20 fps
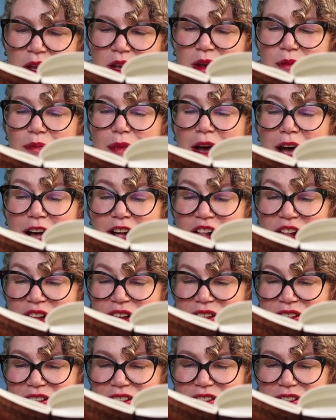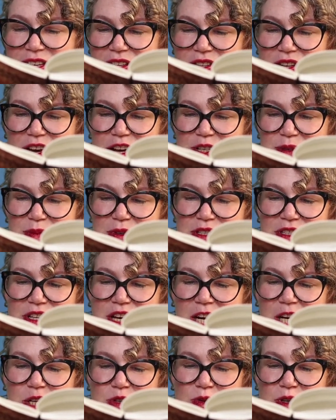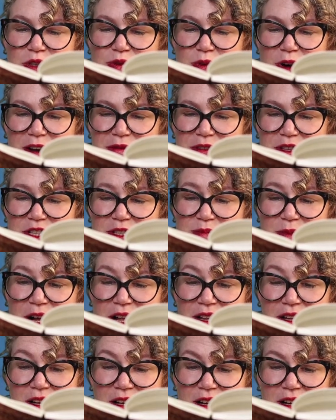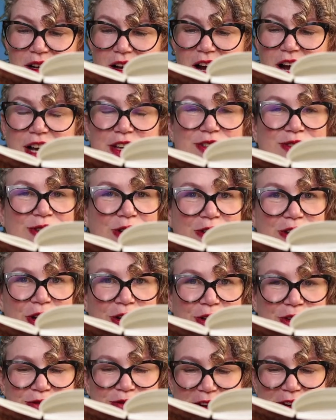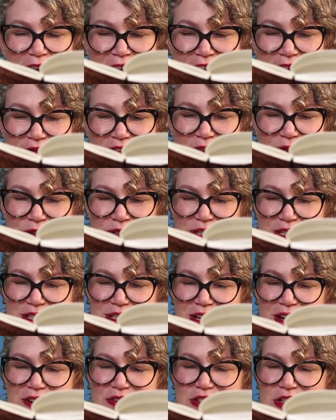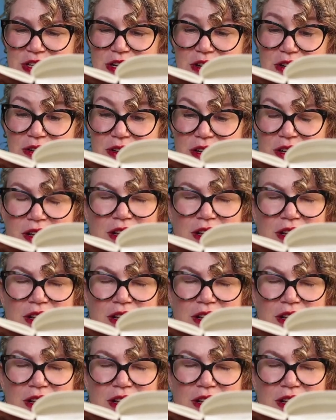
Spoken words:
"Belle," said the husband, turning to his wife with a smile, "I saw an old friend of yours this afternoon."